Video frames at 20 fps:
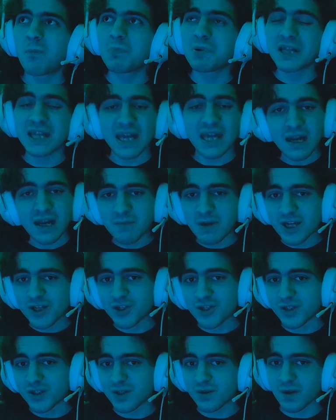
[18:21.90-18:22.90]
But the
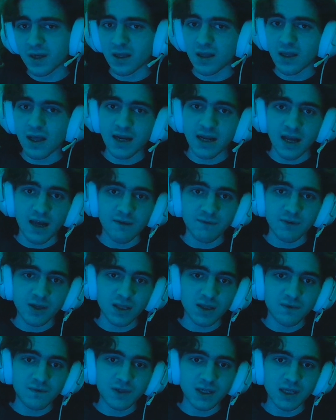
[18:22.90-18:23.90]
animation's doing a lot of heavy
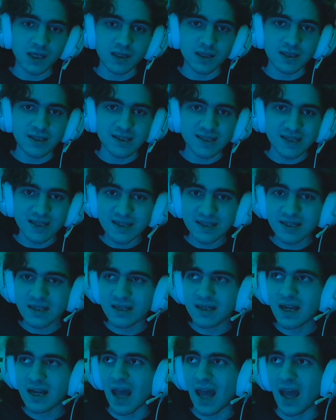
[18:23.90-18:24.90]
lifting in the
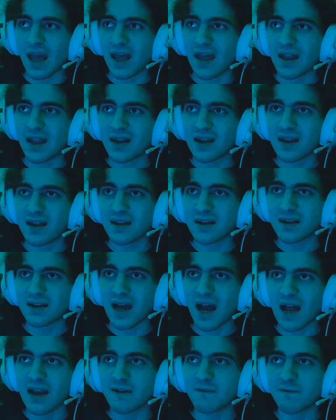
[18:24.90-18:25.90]
season, and it
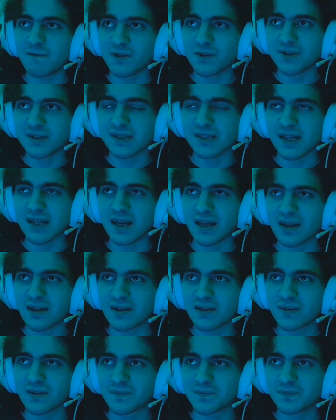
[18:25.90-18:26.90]
kind of feels
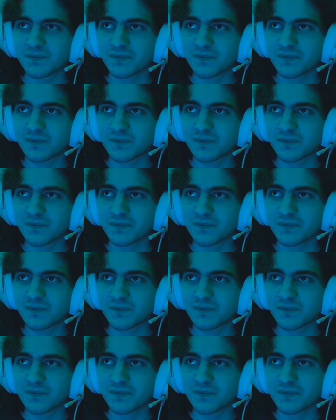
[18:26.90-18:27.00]
like